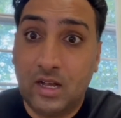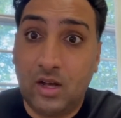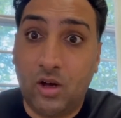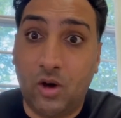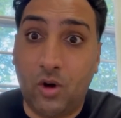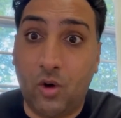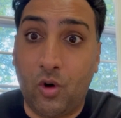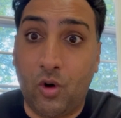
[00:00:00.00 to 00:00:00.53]

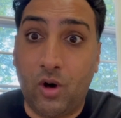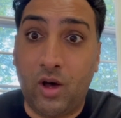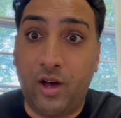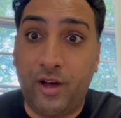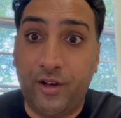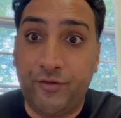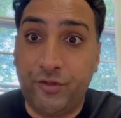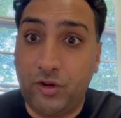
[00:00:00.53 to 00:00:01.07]
or
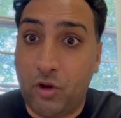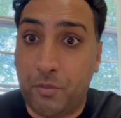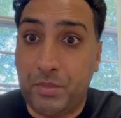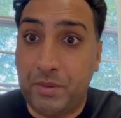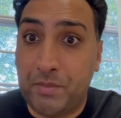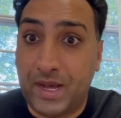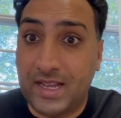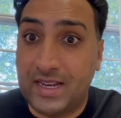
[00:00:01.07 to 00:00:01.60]
have not
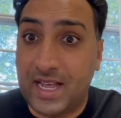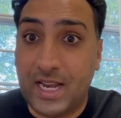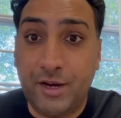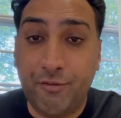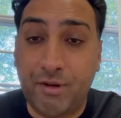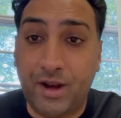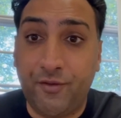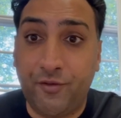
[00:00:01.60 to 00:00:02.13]
been paid any
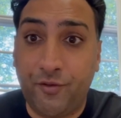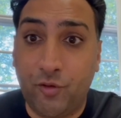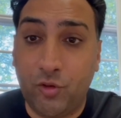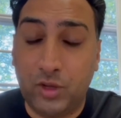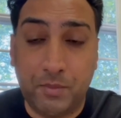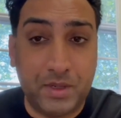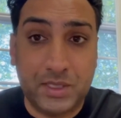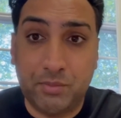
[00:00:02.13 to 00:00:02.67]
rent for
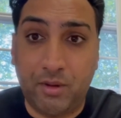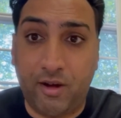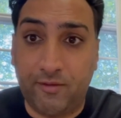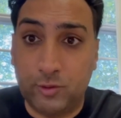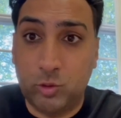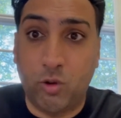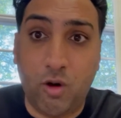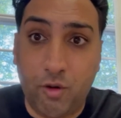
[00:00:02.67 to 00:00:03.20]
the best
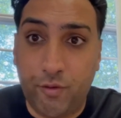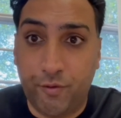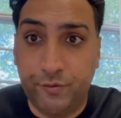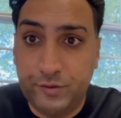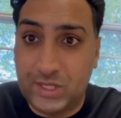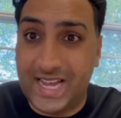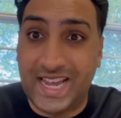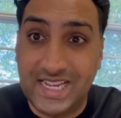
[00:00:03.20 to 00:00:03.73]
part of 12
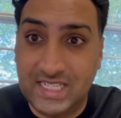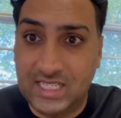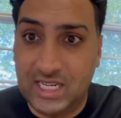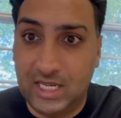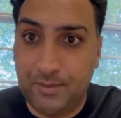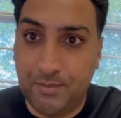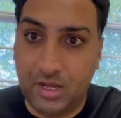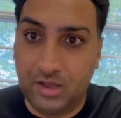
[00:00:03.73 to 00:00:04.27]
to
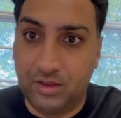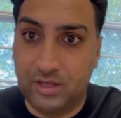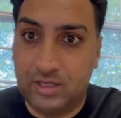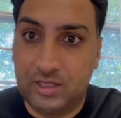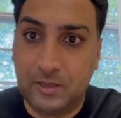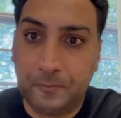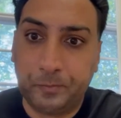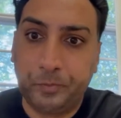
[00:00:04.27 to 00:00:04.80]
18
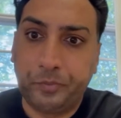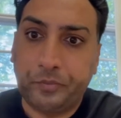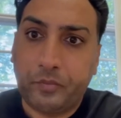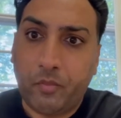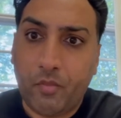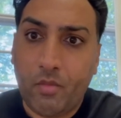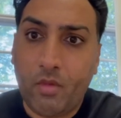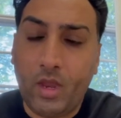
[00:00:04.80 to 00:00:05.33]
months.
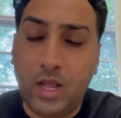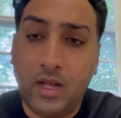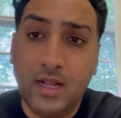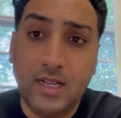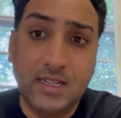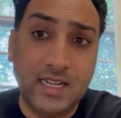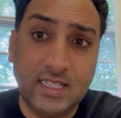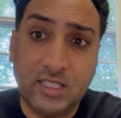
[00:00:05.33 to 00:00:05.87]

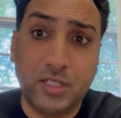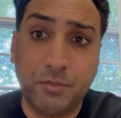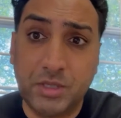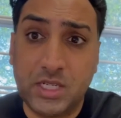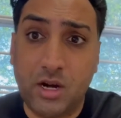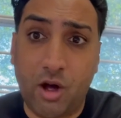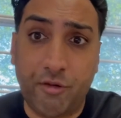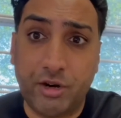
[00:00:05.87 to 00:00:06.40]
And in some
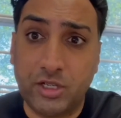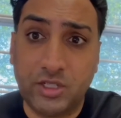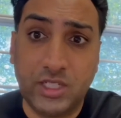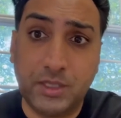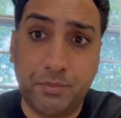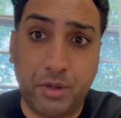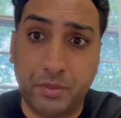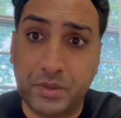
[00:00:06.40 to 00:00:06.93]
scenarios,
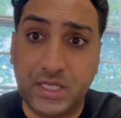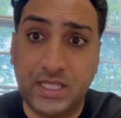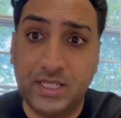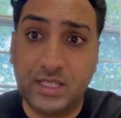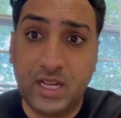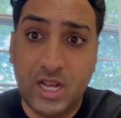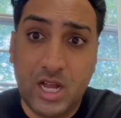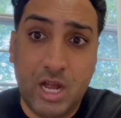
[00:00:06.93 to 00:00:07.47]
these
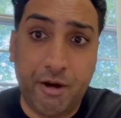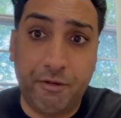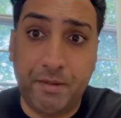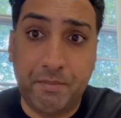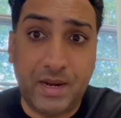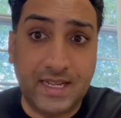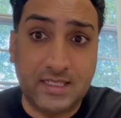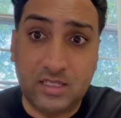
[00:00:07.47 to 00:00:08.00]
properties are
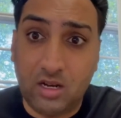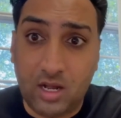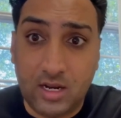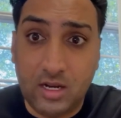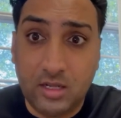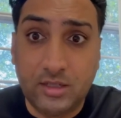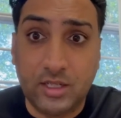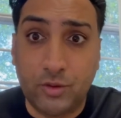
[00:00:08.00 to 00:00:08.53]
in places like
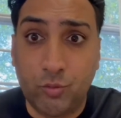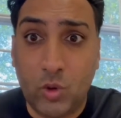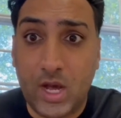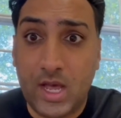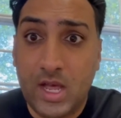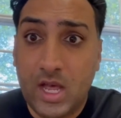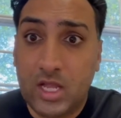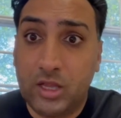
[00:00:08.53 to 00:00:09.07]
London
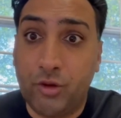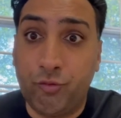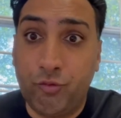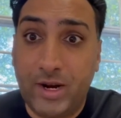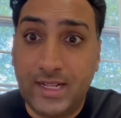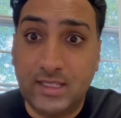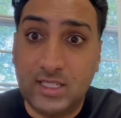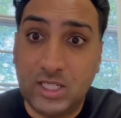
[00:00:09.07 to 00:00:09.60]
where the
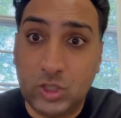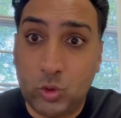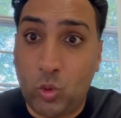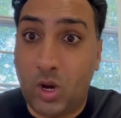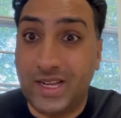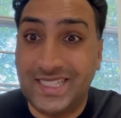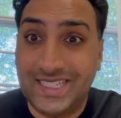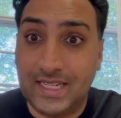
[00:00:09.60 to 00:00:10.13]
rent is
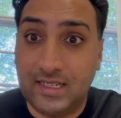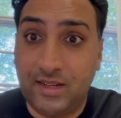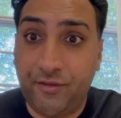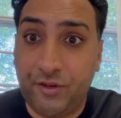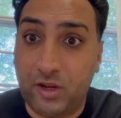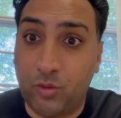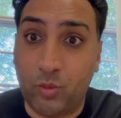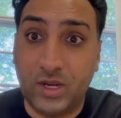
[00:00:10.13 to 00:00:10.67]
quite
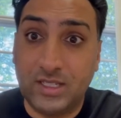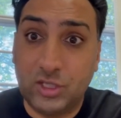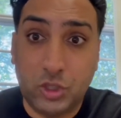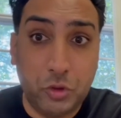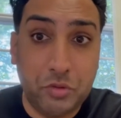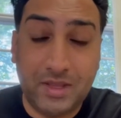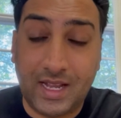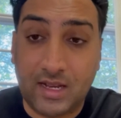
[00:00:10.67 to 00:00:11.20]
significant, where it's
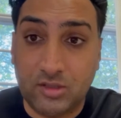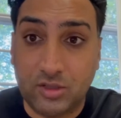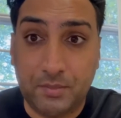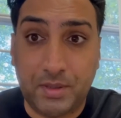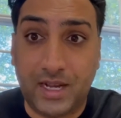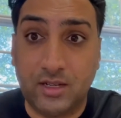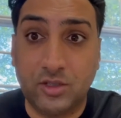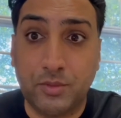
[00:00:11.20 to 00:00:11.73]

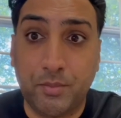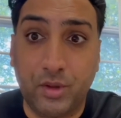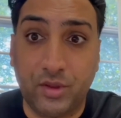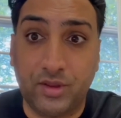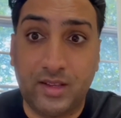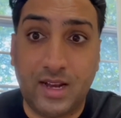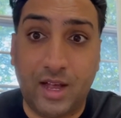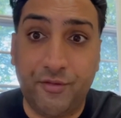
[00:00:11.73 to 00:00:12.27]
£2,000 a
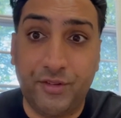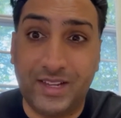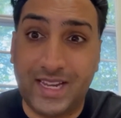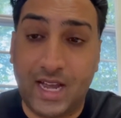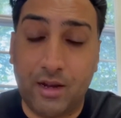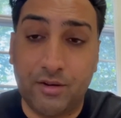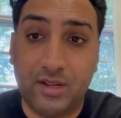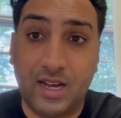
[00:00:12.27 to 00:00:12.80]
month. Now, if you
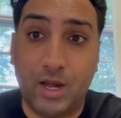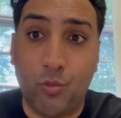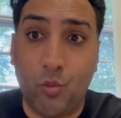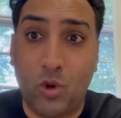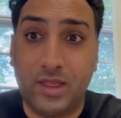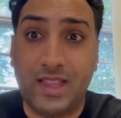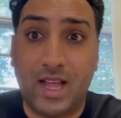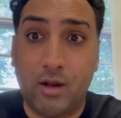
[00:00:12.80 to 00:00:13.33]
calculate
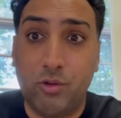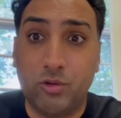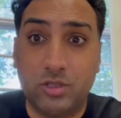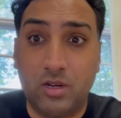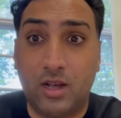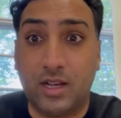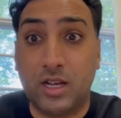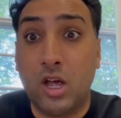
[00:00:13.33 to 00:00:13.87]
what that looks
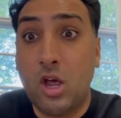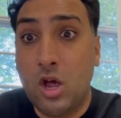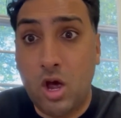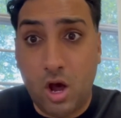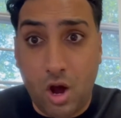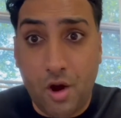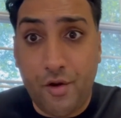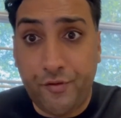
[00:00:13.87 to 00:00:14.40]
like
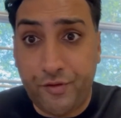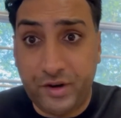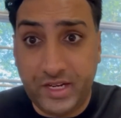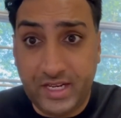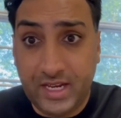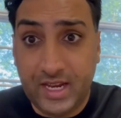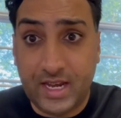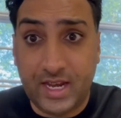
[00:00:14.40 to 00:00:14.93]
over a
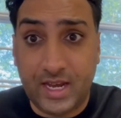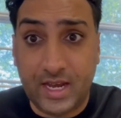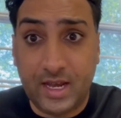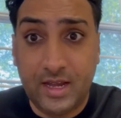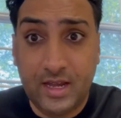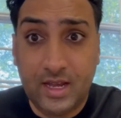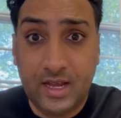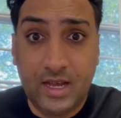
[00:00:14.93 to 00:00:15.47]
year,
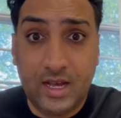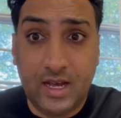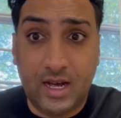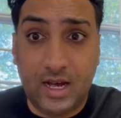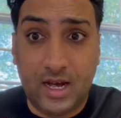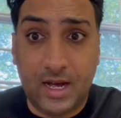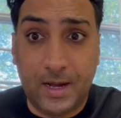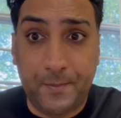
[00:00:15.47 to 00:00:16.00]

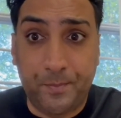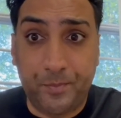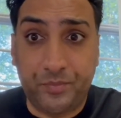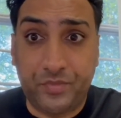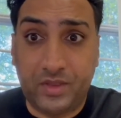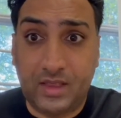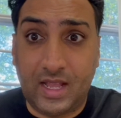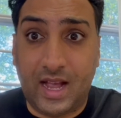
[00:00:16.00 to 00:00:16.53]

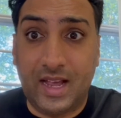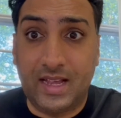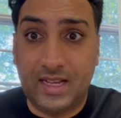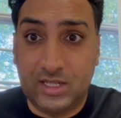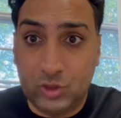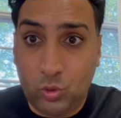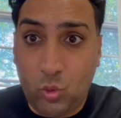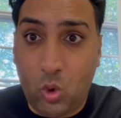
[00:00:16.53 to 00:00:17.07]
that
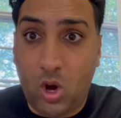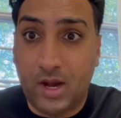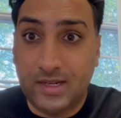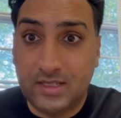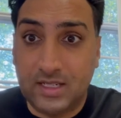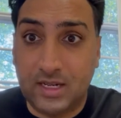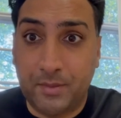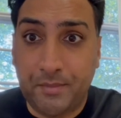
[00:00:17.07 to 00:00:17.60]
is
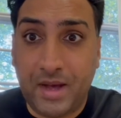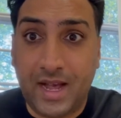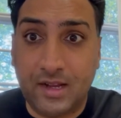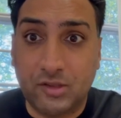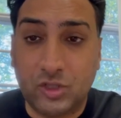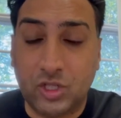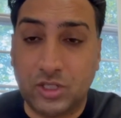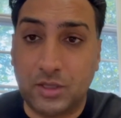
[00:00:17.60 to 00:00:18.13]
quite an
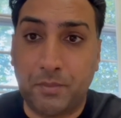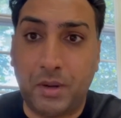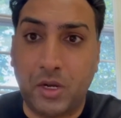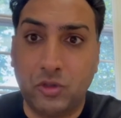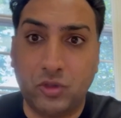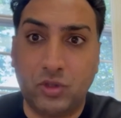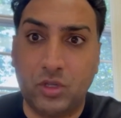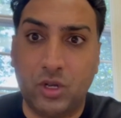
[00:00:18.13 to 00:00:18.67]
amount as
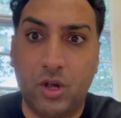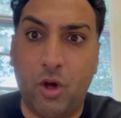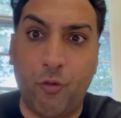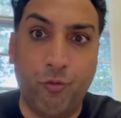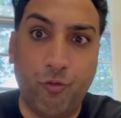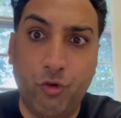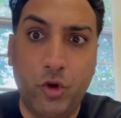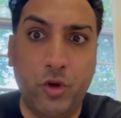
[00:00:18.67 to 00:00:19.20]
opposed to a
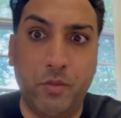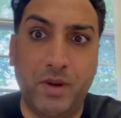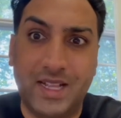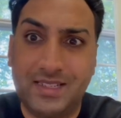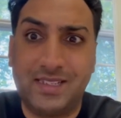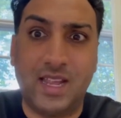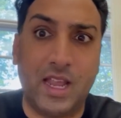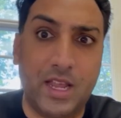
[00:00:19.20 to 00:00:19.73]
room,
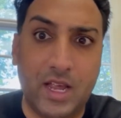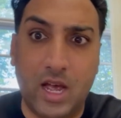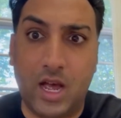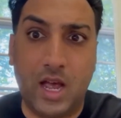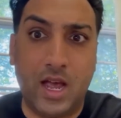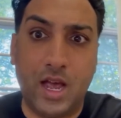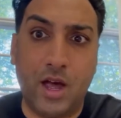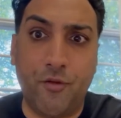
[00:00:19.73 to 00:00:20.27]
let's say
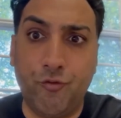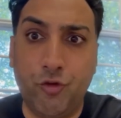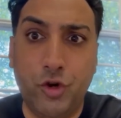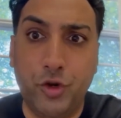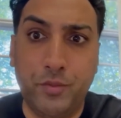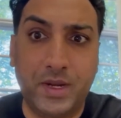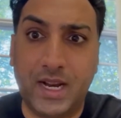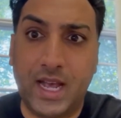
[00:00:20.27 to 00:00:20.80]
a
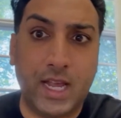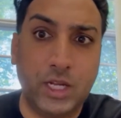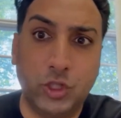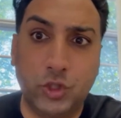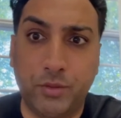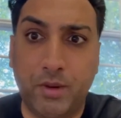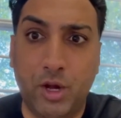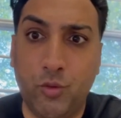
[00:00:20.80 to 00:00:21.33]
room in a
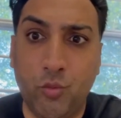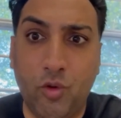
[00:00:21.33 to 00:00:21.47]
HMO in